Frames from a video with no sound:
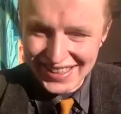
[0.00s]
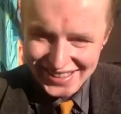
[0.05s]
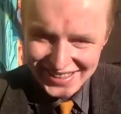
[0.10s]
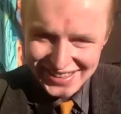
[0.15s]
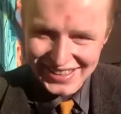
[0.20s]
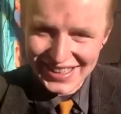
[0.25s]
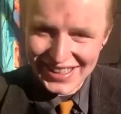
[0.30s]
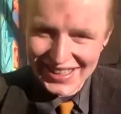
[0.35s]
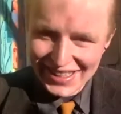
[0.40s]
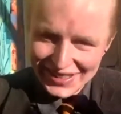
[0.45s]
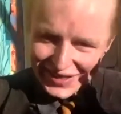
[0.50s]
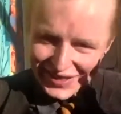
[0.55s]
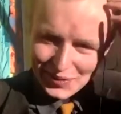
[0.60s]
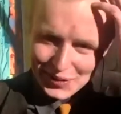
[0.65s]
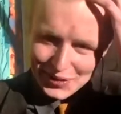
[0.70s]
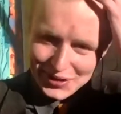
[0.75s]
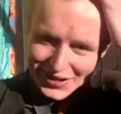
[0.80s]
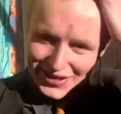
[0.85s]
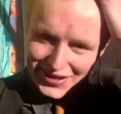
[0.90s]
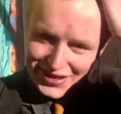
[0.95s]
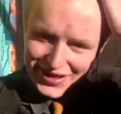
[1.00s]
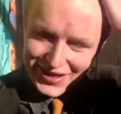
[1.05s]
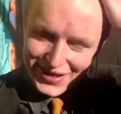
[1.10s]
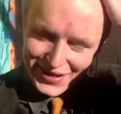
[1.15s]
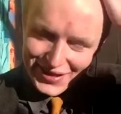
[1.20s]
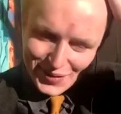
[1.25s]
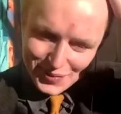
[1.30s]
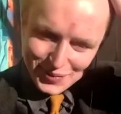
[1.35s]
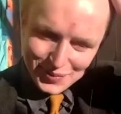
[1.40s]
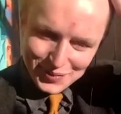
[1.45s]
It's
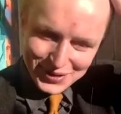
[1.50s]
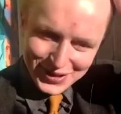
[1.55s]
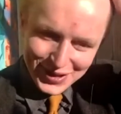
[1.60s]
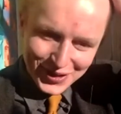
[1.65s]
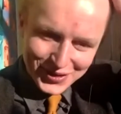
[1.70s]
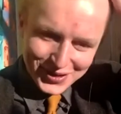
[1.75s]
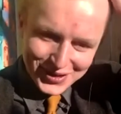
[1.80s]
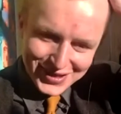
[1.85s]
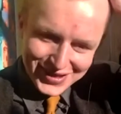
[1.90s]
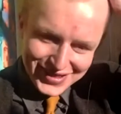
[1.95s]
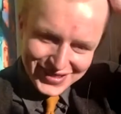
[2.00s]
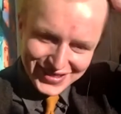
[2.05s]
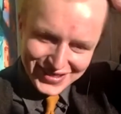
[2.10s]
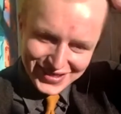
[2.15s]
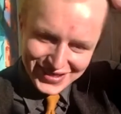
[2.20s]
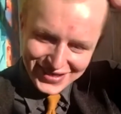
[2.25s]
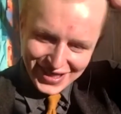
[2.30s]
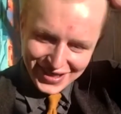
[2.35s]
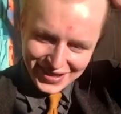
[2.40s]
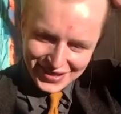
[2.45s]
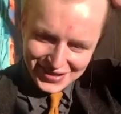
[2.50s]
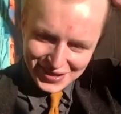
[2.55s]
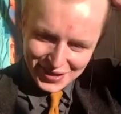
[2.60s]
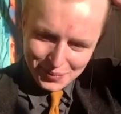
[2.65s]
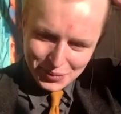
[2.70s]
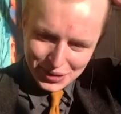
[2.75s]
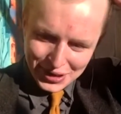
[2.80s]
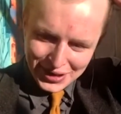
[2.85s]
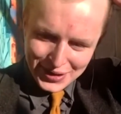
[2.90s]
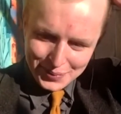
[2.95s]
not nothing to
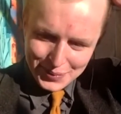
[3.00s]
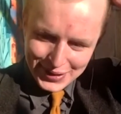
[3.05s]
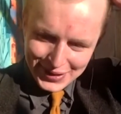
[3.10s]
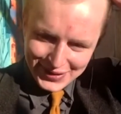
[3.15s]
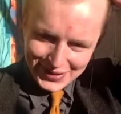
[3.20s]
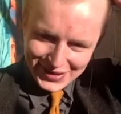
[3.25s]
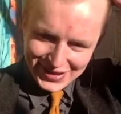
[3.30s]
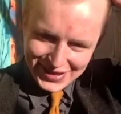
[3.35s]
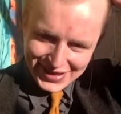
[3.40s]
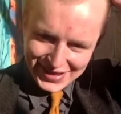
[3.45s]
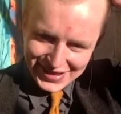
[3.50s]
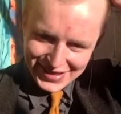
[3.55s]
complain about. Yeah.